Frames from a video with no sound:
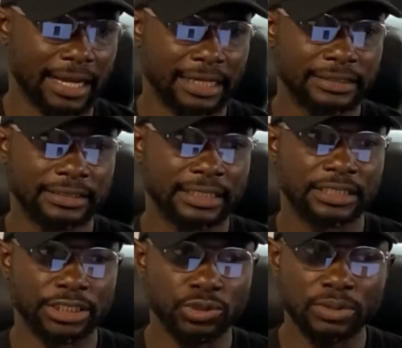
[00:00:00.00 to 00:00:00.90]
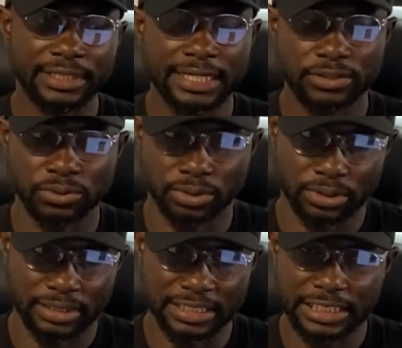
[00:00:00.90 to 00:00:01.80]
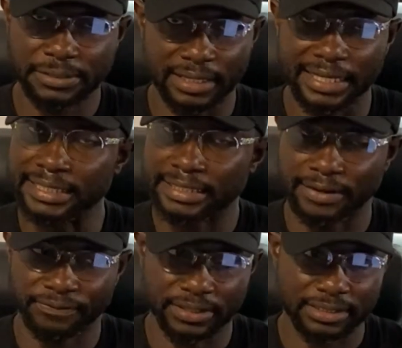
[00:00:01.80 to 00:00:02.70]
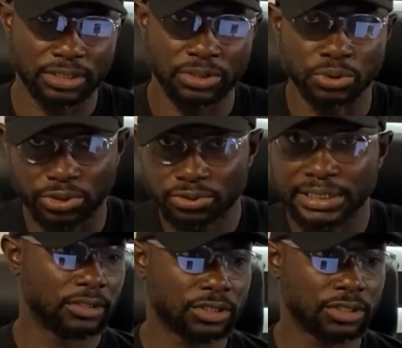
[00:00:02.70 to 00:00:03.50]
and you will get to this interface to trade.